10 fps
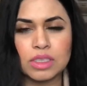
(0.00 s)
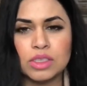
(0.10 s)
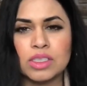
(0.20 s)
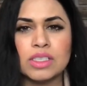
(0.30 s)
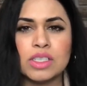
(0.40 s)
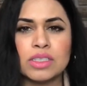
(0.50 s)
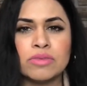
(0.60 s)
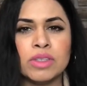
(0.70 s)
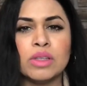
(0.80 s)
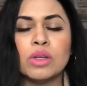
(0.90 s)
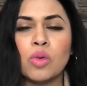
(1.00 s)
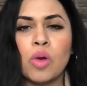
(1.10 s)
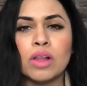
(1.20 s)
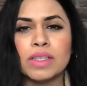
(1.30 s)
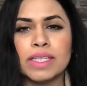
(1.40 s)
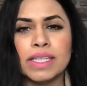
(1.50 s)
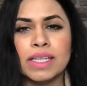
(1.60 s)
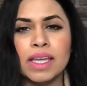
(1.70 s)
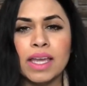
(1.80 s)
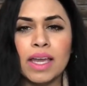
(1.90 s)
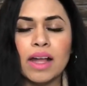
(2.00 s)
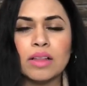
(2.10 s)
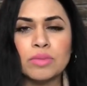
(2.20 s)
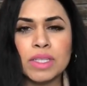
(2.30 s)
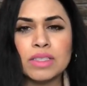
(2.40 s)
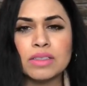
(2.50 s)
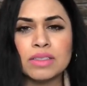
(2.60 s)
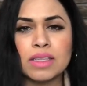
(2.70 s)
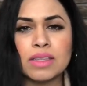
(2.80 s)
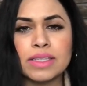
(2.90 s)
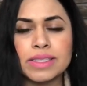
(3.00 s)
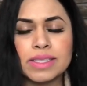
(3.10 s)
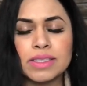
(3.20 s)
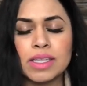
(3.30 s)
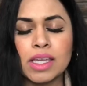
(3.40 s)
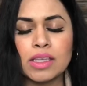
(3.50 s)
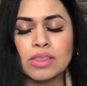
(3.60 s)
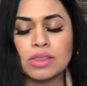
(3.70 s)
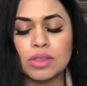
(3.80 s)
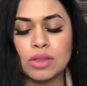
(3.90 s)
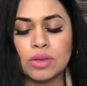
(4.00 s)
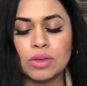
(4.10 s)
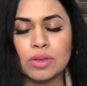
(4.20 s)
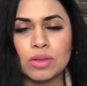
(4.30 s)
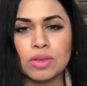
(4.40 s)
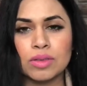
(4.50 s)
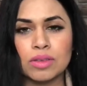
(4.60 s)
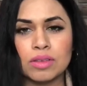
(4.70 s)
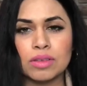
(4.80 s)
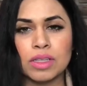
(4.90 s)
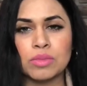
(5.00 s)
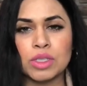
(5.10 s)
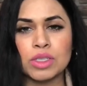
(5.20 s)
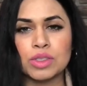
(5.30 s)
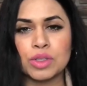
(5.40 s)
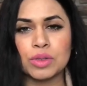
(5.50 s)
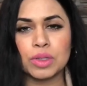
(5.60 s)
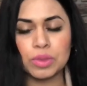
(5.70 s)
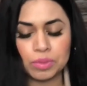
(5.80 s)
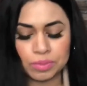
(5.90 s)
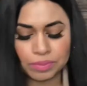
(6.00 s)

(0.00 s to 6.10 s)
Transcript: you can just feel the quality element to this. So let me just show you.